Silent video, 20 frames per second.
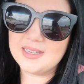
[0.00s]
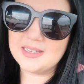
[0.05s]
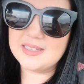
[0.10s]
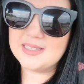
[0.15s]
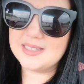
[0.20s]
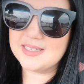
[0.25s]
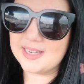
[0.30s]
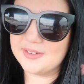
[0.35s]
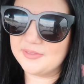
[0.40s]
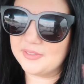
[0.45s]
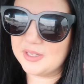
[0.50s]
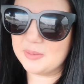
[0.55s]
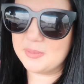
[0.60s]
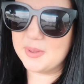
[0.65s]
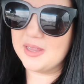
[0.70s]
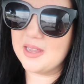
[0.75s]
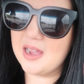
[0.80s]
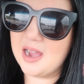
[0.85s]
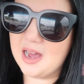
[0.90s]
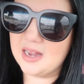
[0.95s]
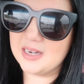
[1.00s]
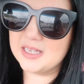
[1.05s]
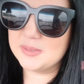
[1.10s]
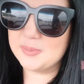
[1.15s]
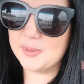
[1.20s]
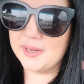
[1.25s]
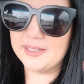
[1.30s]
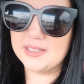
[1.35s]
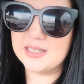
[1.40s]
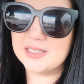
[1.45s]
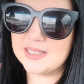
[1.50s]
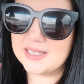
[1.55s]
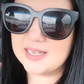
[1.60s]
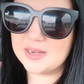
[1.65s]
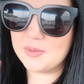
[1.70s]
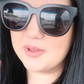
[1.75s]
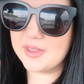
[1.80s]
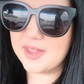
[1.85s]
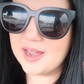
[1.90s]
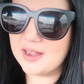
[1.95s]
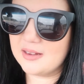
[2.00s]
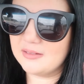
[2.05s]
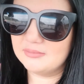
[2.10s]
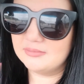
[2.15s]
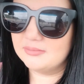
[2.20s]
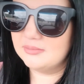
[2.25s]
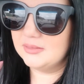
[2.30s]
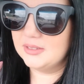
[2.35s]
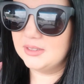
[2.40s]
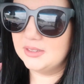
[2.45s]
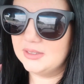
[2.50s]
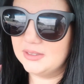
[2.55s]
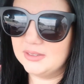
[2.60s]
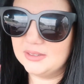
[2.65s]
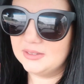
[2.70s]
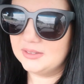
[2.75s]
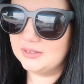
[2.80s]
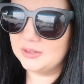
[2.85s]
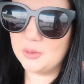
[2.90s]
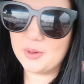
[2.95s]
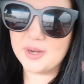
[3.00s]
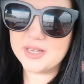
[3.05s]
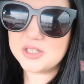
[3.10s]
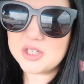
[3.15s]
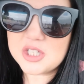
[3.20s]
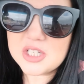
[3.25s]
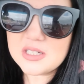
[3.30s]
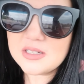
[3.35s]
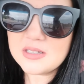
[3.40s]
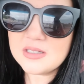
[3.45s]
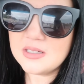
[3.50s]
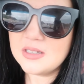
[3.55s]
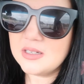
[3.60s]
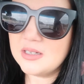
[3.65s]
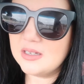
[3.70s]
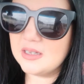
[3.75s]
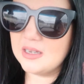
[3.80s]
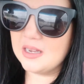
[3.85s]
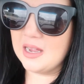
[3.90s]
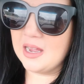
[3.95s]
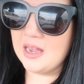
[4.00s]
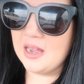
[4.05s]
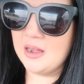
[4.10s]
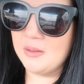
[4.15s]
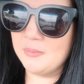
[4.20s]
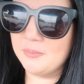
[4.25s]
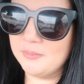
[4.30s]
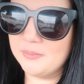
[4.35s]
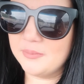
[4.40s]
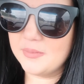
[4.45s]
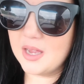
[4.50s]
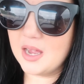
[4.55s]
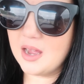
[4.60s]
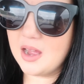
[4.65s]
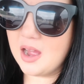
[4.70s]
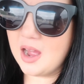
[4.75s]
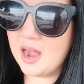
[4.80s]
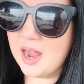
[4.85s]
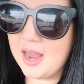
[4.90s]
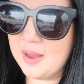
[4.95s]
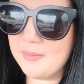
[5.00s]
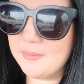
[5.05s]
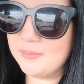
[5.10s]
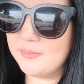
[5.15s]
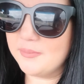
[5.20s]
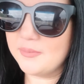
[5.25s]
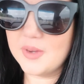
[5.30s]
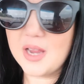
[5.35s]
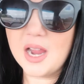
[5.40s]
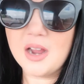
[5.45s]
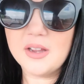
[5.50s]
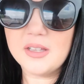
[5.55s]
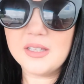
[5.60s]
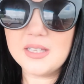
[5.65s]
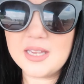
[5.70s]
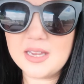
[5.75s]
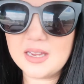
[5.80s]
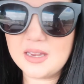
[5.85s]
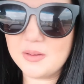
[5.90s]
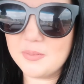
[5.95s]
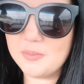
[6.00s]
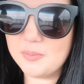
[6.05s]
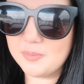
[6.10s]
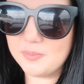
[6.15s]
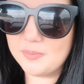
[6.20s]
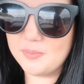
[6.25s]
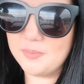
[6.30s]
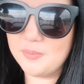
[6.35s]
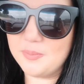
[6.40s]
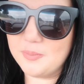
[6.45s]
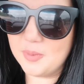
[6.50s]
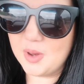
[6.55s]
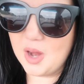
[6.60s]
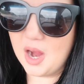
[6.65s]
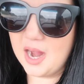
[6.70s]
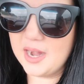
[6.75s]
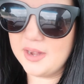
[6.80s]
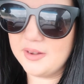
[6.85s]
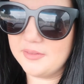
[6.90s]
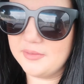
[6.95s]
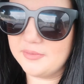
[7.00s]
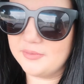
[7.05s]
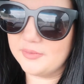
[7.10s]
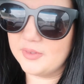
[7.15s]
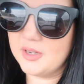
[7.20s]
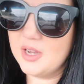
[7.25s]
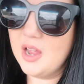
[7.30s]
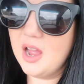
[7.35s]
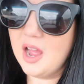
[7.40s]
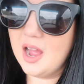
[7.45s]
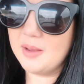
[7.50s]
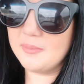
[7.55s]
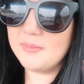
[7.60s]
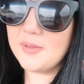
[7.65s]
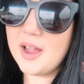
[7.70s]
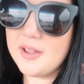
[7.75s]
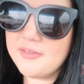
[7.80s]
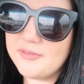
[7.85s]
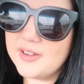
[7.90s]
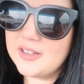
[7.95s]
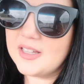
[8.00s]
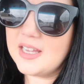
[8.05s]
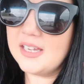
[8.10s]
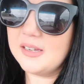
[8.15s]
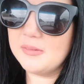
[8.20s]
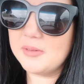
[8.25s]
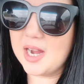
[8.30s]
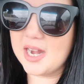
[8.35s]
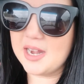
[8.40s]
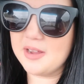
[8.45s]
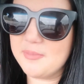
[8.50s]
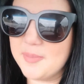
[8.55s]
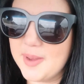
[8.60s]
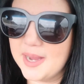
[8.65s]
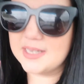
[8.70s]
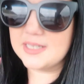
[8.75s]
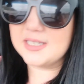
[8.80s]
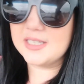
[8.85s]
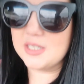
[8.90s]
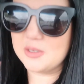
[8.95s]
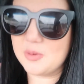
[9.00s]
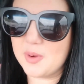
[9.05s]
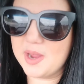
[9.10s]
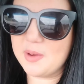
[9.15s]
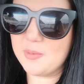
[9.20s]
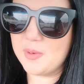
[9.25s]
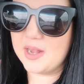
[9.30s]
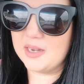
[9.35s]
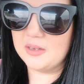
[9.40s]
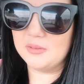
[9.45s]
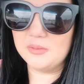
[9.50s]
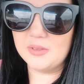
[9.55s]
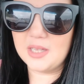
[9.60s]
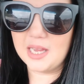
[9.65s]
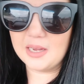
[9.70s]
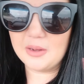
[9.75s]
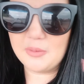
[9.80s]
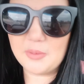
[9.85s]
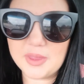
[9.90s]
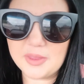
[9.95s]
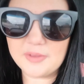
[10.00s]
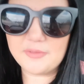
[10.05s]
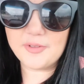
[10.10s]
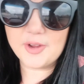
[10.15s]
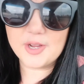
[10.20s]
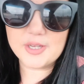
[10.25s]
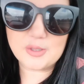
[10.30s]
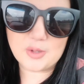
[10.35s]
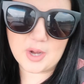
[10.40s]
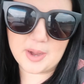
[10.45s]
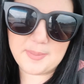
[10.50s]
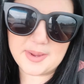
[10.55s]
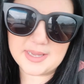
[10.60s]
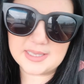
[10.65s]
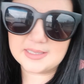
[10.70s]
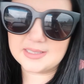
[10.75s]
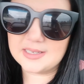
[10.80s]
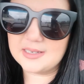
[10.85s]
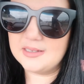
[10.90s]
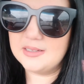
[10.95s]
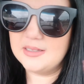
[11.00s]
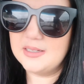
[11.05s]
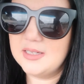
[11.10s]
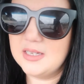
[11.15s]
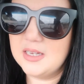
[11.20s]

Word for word: It's definitely been the hardest pregnancy without question. Um, I'm currently kind of, I feel like I'm kind of back to square one, like with the first trimester,